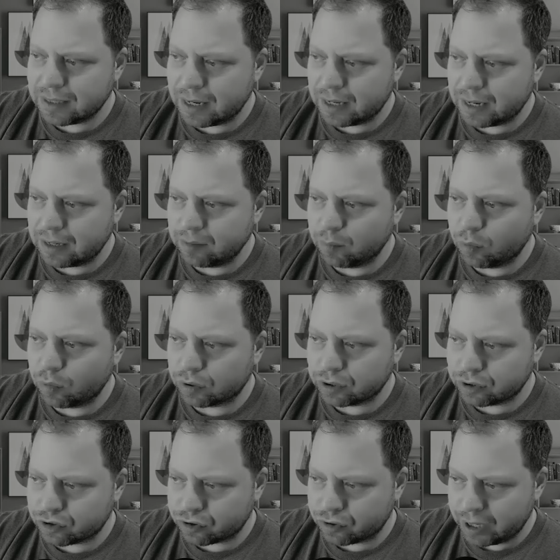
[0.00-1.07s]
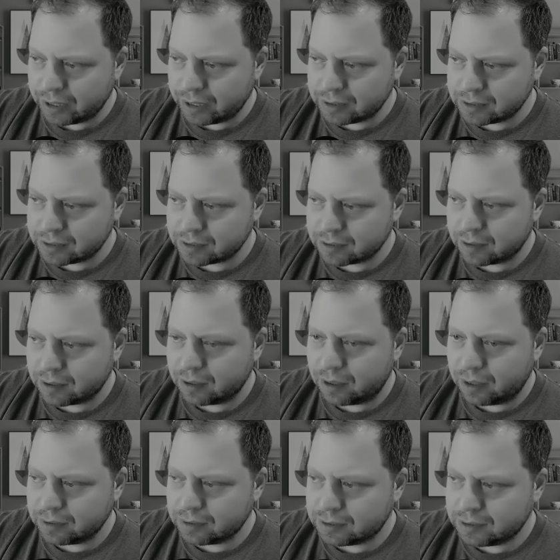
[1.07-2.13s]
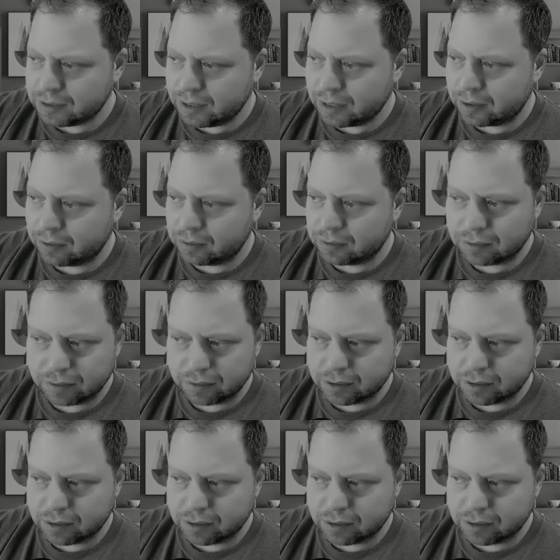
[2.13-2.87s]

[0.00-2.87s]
take any more trades in CL.